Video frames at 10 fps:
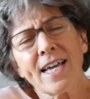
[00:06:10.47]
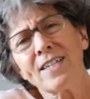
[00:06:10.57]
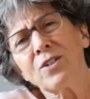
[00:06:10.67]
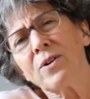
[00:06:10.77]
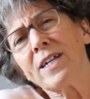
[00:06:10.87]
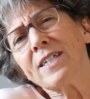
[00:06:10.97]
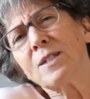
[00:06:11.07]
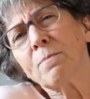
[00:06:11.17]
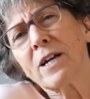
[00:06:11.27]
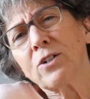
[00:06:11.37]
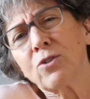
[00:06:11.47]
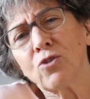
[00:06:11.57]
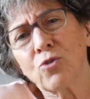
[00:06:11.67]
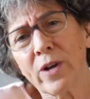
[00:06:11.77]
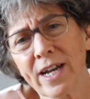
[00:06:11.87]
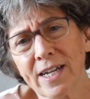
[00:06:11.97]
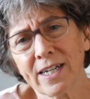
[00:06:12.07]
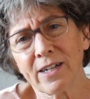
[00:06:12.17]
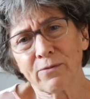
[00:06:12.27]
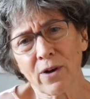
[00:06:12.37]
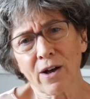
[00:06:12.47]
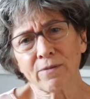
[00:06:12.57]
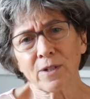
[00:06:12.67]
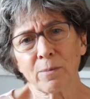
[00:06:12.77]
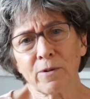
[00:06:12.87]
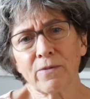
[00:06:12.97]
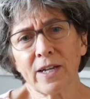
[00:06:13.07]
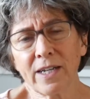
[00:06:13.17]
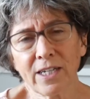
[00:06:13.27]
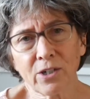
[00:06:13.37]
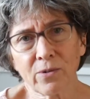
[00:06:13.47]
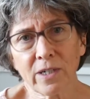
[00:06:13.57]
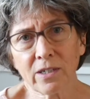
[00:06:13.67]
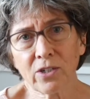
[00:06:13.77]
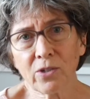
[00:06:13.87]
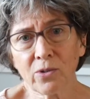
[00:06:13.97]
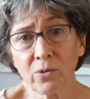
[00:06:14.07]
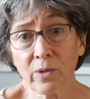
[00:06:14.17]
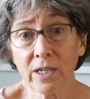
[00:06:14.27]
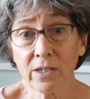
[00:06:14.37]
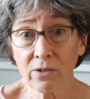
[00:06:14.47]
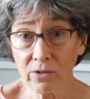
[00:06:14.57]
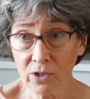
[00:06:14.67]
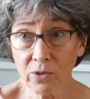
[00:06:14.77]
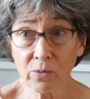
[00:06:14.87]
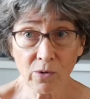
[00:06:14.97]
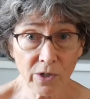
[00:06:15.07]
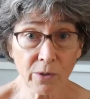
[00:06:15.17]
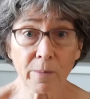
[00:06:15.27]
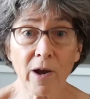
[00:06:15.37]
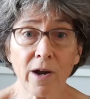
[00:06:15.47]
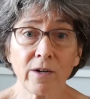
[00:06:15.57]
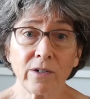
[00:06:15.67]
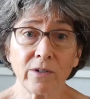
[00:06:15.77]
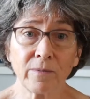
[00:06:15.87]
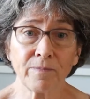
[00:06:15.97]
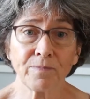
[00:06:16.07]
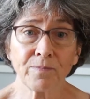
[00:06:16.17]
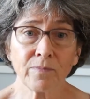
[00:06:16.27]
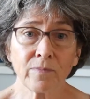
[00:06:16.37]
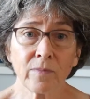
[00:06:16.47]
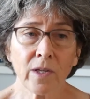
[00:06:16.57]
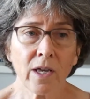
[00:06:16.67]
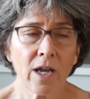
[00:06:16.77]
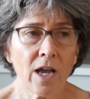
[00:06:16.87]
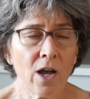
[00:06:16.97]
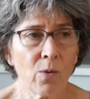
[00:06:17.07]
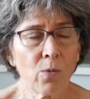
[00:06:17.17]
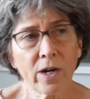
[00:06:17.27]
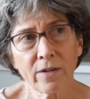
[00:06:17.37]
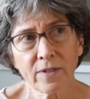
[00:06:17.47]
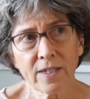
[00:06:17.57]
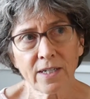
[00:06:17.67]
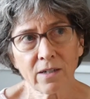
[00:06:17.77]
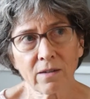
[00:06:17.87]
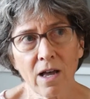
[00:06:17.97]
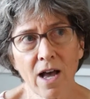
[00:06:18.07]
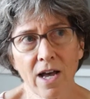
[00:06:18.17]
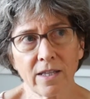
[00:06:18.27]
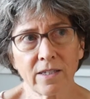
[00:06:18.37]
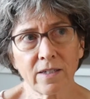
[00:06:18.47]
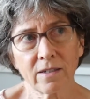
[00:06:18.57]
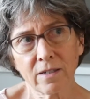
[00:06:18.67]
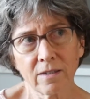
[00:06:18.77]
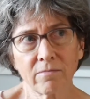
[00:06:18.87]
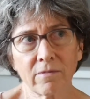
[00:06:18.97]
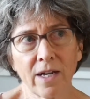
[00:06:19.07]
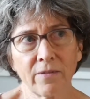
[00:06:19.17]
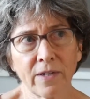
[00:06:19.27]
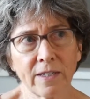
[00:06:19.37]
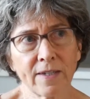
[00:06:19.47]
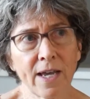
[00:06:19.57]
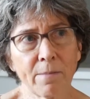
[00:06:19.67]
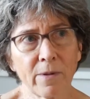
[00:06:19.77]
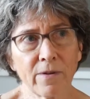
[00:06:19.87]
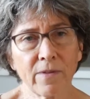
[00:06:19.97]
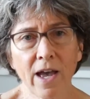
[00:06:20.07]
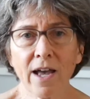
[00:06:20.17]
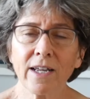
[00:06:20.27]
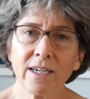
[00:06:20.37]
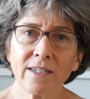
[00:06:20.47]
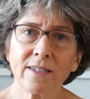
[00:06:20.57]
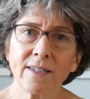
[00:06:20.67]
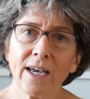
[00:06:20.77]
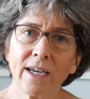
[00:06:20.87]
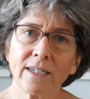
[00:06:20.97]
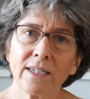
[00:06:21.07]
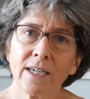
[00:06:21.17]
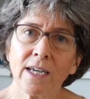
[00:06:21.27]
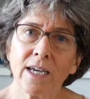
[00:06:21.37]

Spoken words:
Is there any special training involved to prevent injury to either you or your partner? What I've seen a lot, this is kind of an example of that, is that